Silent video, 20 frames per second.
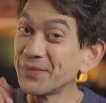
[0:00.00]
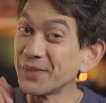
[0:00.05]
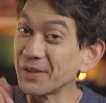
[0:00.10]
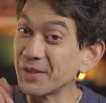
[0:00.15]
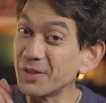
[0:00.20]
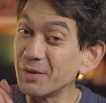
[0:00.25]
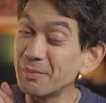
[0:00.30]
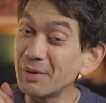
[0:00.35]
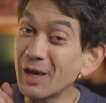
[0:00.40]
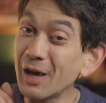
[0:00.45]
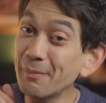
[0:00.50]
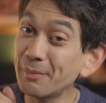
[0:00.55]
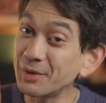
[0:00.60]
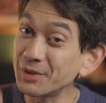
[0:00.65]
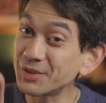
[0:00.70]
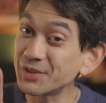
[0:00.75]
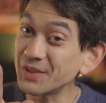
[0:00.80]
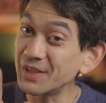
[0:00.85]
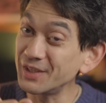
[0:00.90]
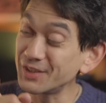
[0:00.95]
The
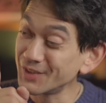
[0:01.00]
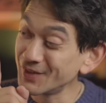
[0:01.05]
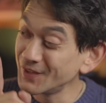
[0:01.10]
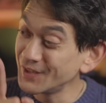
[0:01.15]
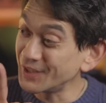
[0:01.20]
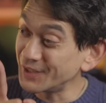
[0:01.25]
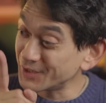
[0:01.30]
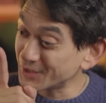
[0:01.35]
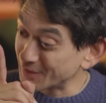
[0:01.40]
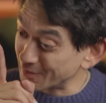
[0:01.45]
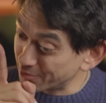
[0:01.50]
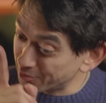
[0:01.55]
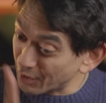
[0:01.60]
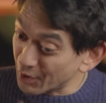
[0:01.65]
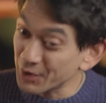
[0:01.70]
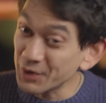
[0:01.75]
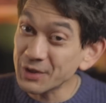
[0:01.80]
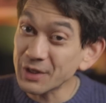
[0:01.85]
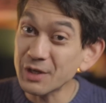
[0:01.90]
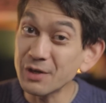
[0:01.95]
purpose is to
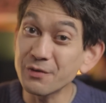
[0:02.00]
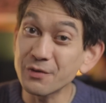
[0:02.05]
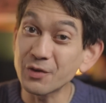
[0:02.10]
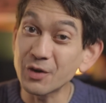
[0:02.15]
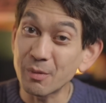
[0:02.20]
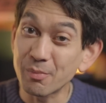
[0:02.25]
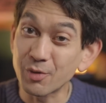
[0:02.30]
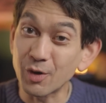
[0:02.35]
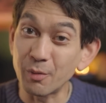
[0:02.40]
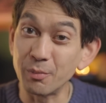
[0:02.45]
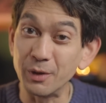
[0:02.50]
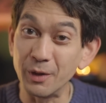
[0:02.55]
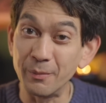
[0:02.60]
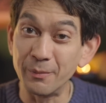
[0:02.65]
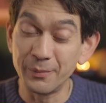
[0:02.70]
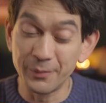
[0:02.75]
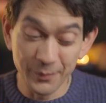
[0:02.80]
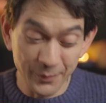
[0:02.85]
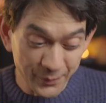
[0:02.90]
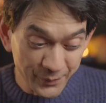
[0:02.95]
bond over a
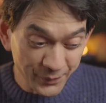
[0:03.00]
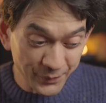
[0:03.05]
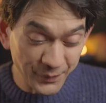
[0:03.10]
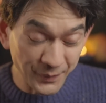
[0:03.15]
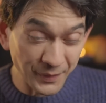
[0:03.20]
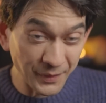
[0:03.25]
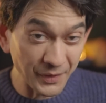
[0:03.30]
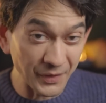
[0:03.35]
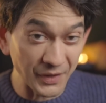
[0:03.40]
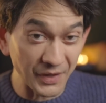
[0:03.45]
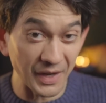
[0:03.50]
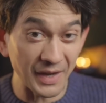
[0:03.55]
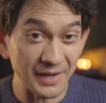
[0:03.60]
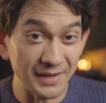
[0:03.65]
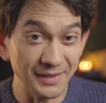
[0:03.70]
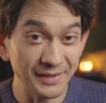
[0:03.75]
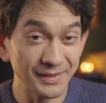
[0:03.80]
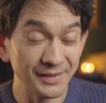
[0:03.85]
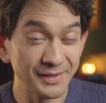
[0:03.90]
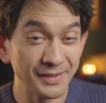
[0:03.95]
problem,
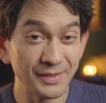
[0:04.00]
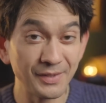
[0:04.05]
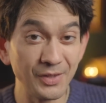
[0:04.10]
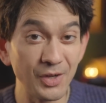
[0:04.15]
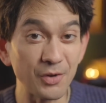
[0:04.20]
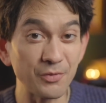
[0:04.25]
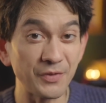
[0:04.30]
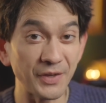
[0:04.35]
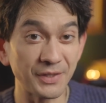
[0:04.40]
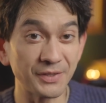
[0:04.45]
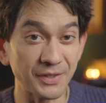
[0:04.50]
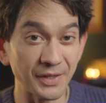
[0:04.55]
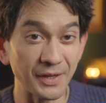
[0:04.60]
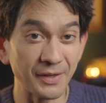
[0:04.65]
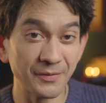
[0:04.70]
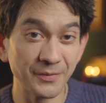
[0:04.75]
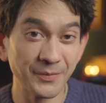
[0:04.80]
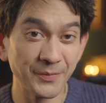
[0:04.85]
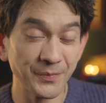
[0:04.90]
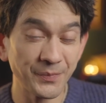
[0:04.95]
okay? Not fix it.
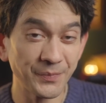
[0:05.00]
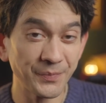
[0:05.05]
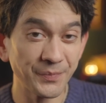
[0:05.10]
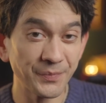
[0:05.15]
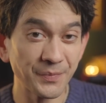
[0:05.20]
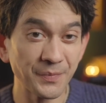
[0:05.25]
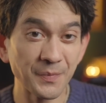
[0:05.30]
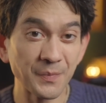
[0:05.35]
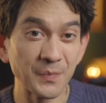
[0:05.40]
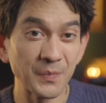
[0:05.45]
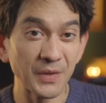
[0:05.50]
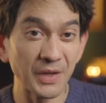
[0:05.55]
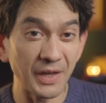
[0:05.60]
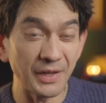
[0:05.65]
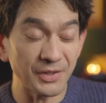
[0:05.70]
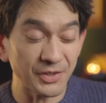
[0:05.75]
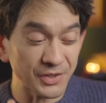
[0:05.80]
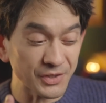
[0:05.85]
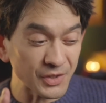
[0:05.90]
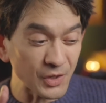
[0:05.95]

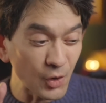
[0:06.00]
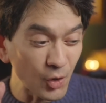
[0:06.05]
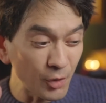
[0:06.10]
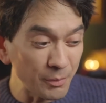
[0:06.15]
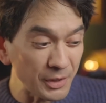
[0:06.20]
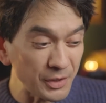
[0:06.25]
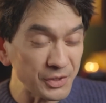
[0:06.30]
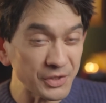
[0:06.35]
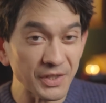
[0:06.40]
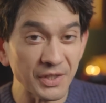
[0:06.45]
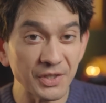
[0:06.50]
It's almost a